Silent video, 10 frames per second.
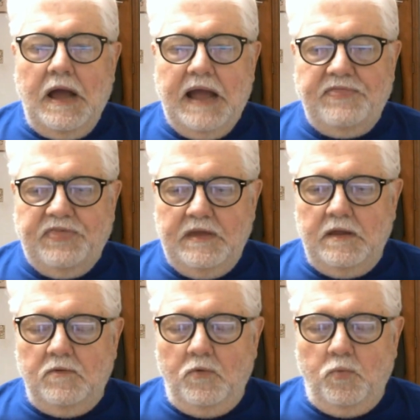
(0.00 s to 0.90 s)
I
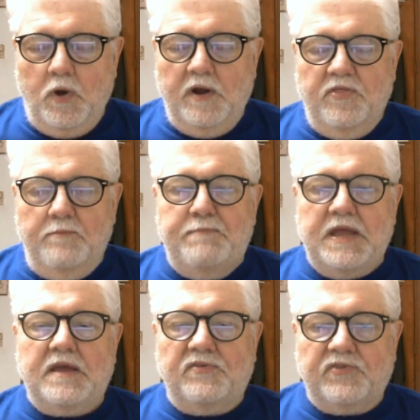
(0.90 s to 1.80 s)
think one of the
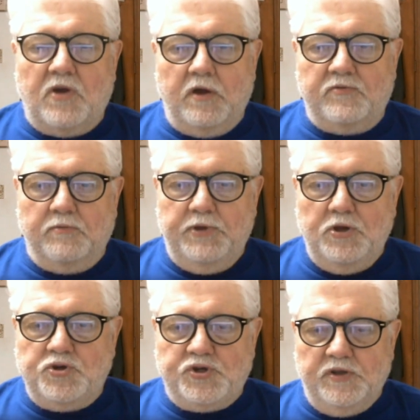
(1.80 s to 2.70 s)
biggest
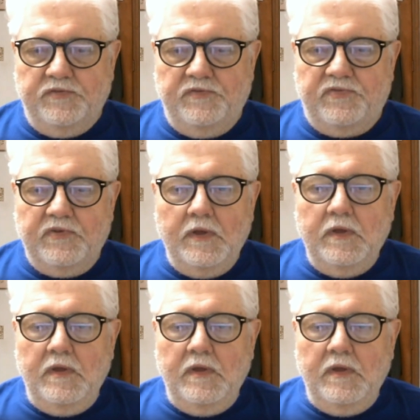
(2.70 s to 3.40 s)
contributions